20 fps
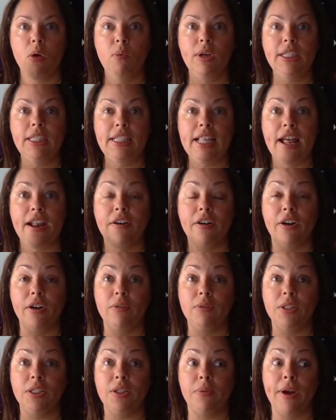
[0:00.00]
when Saturn
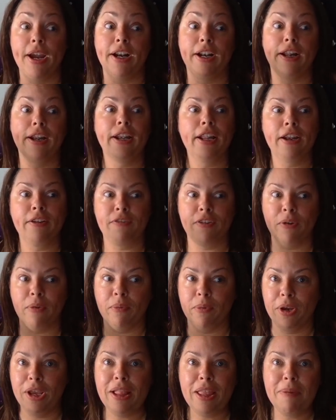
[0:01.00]
goes direct. And then if
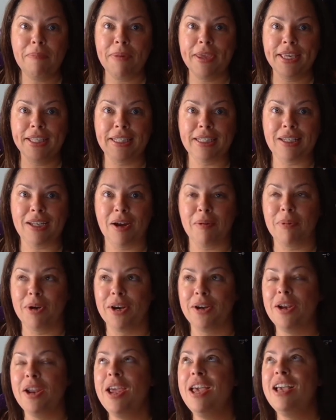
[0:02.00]
you're really being
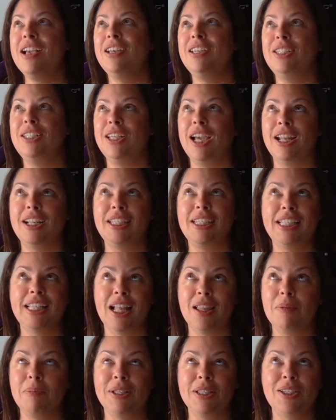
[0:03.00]
stubborn because you got a
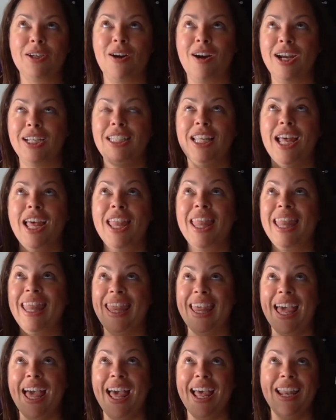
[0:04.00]
stellium in Taurus,
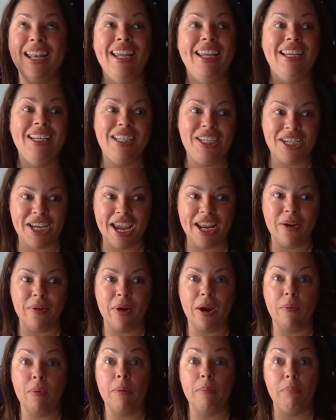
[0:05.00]
then in
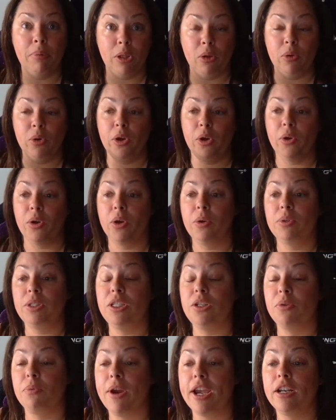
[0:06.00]
January when Pluto
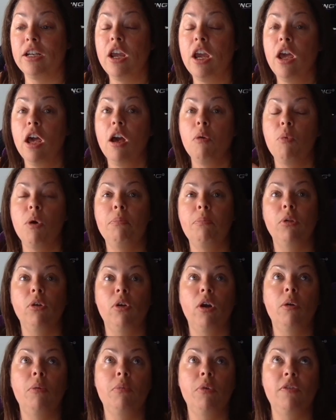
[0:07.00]
goes direct, when
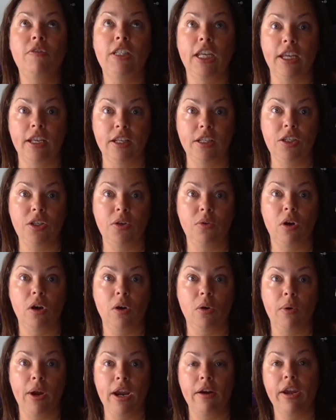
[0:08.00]
Pluto moves into
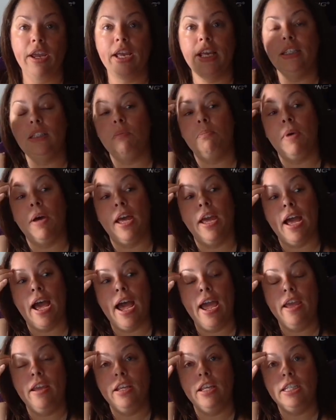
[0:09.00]
Aquarius, but
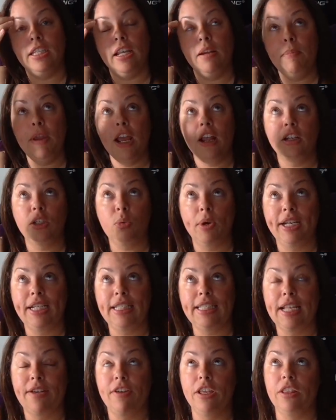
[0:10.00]
I it's going to be on the
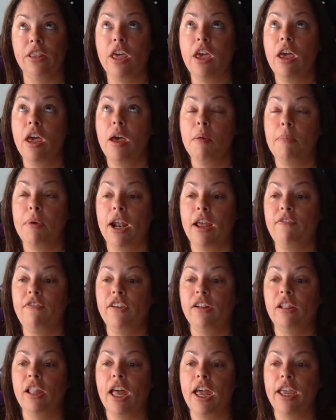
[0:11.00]
27th, but I
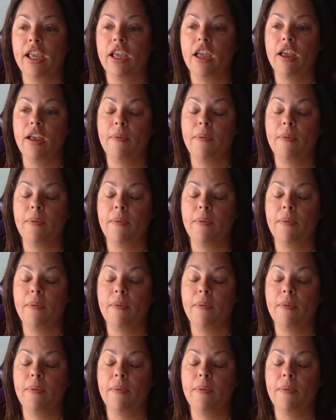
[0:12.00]
feel like